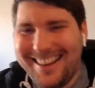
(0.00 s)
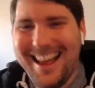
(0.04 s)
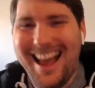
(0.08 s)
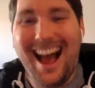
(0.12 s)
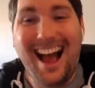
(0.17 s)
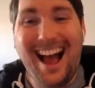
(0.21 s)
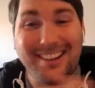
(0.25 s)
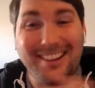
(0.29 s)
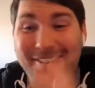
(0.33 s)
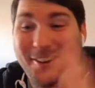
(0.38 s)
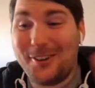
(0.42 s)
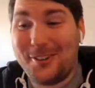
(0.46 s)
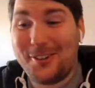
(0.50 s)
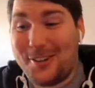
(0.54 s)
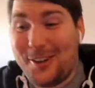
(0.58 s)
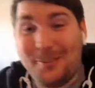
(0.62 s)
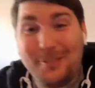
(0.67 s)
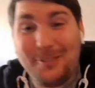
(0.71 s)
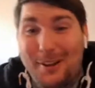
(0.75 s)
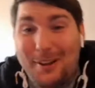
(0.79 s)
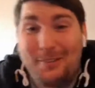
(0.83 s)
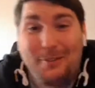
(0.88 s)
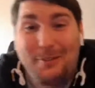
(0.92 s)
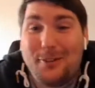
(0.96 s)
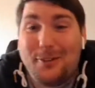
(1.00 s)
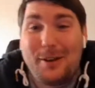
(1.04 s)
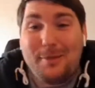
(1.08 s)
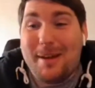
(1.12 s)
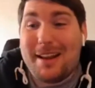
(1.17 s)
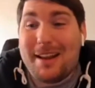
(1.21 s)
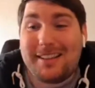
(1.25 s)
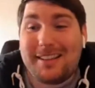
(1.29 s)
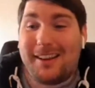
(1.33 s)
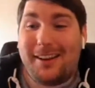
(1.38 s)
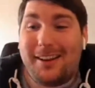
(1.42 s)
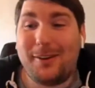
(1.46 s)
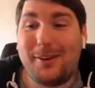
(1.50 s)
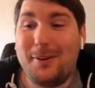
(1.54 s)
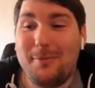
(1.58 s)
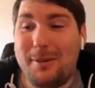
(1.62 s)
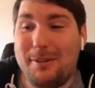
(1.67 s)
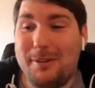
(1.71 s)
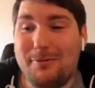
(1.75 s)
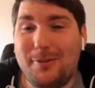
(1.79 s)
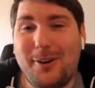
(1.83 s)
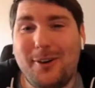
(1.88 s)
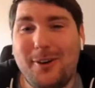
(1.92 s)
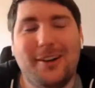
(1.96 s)
I could yeah. like fundamentally I could have
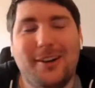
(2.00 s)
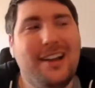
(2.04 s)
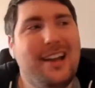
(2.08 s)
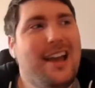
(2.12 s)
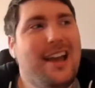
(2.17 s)
been wrong. Yeah.